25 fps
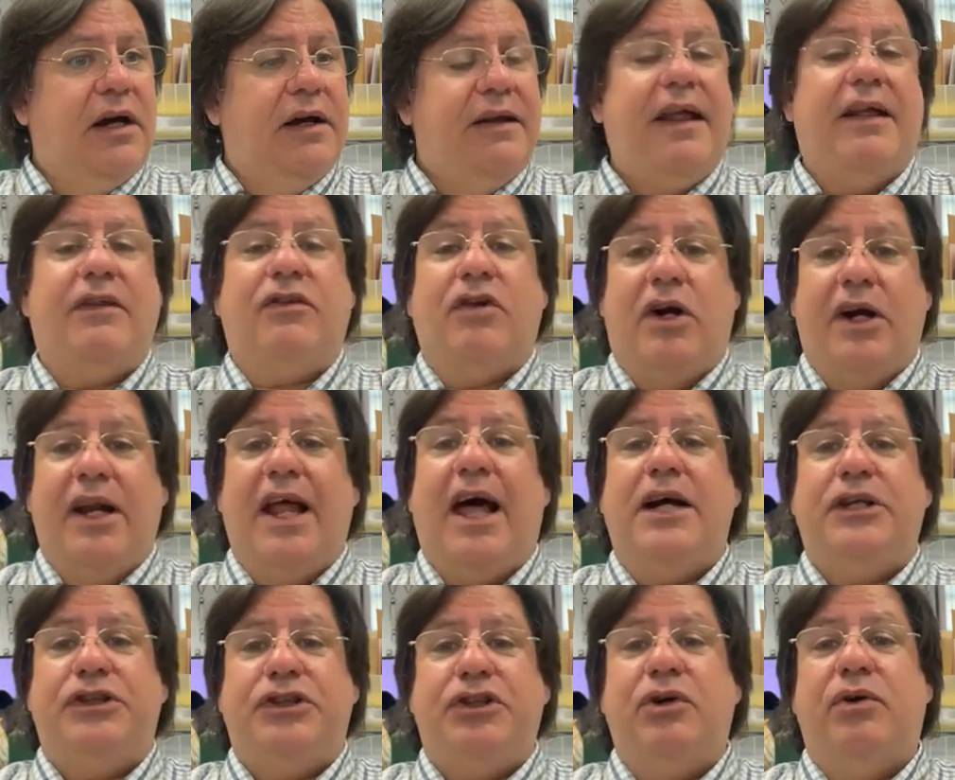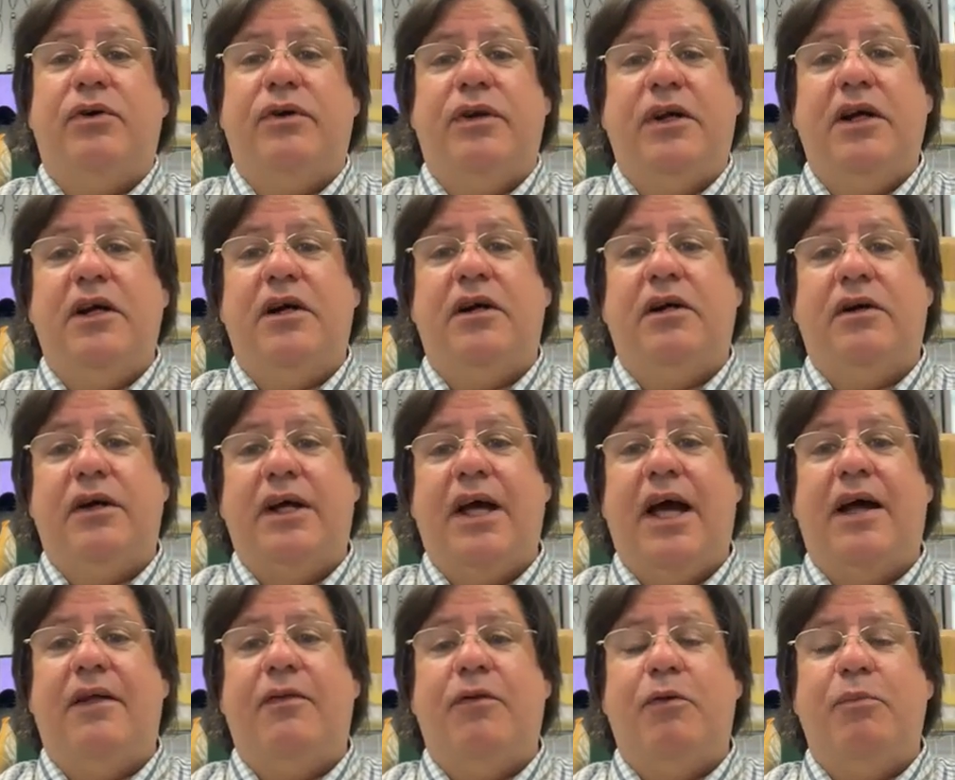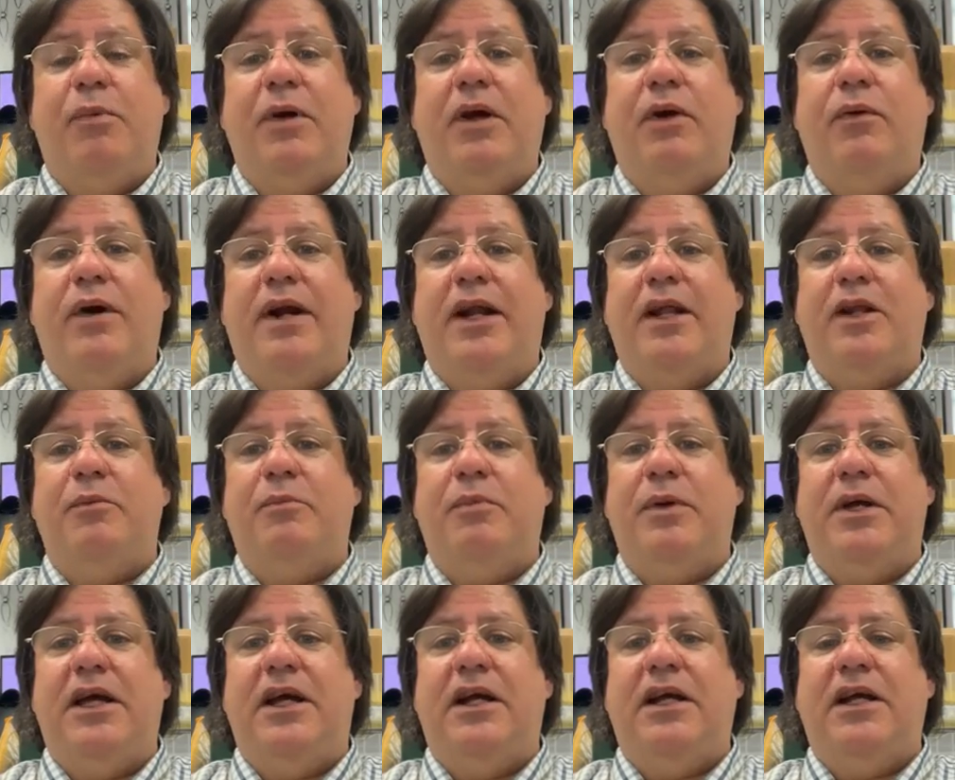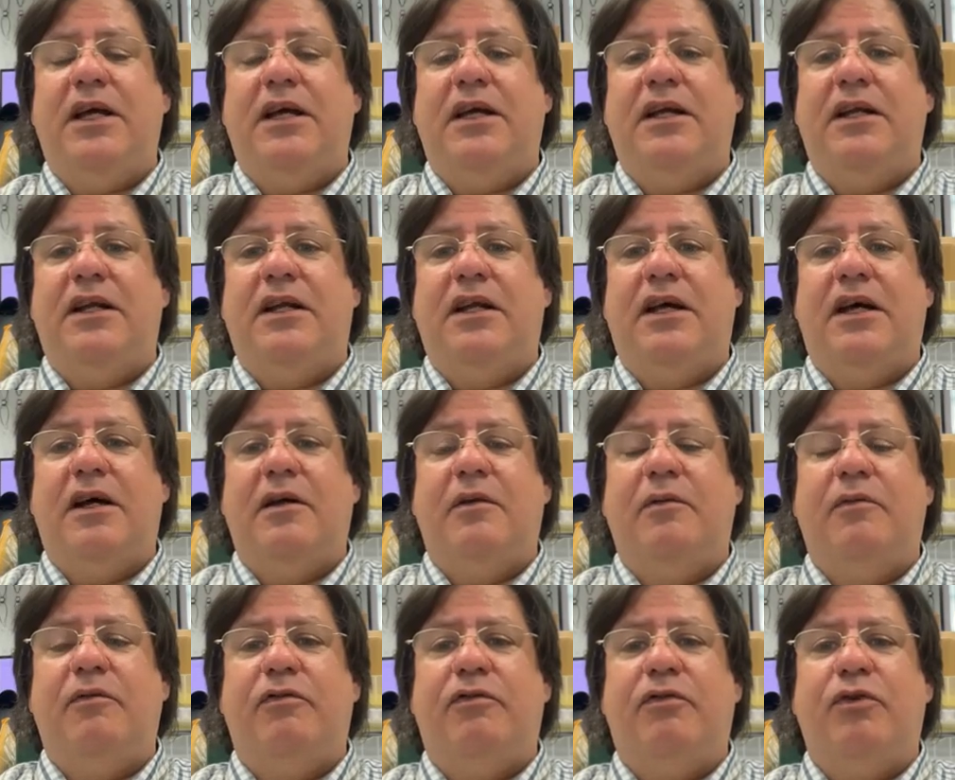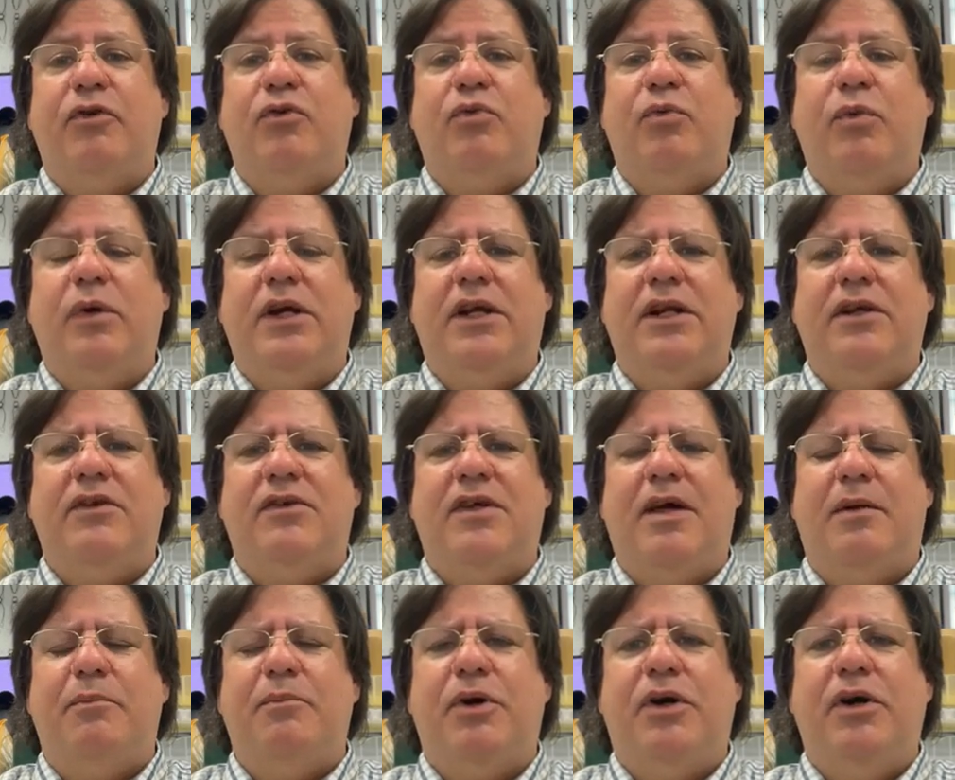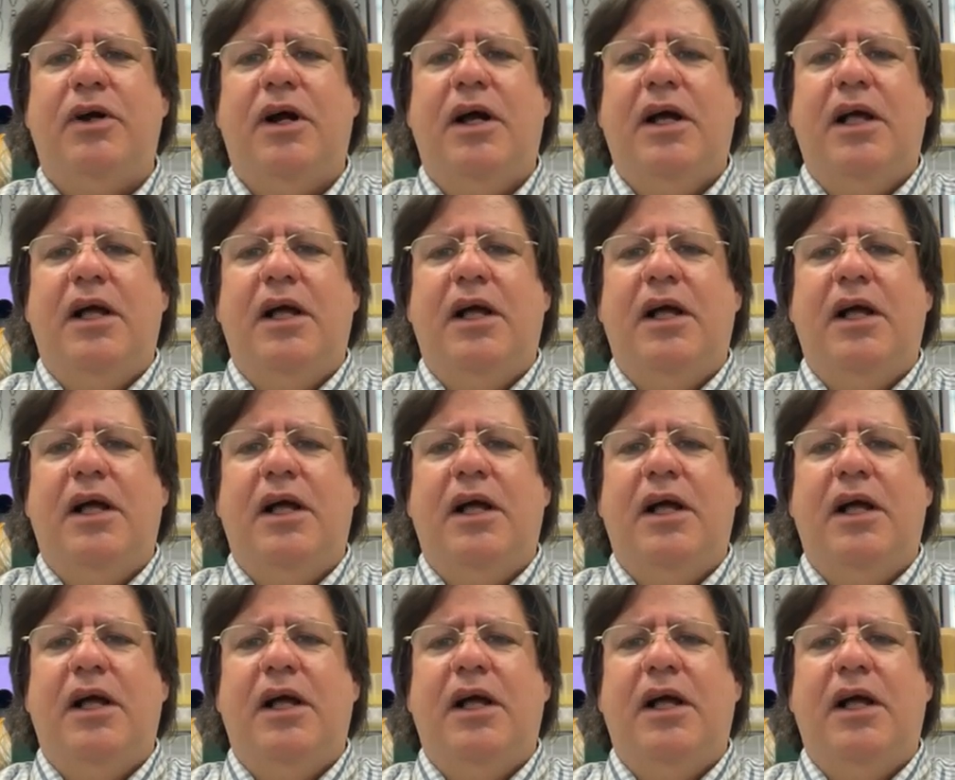That's our last show of the year. Yeah, the big one at the PNE in the first week of December.